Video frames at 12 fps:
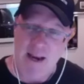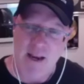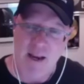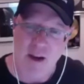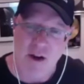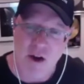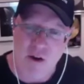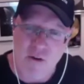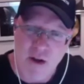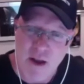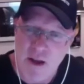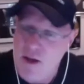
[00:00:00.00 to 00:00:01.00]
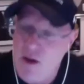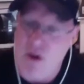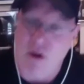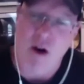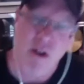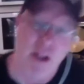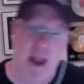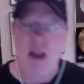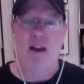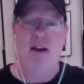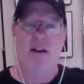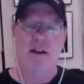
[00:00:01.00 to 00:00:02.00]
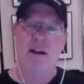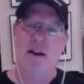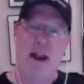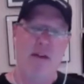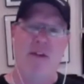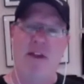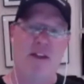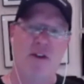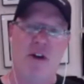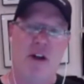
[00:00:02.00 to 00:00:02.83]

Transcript: you go, okay, everything is good.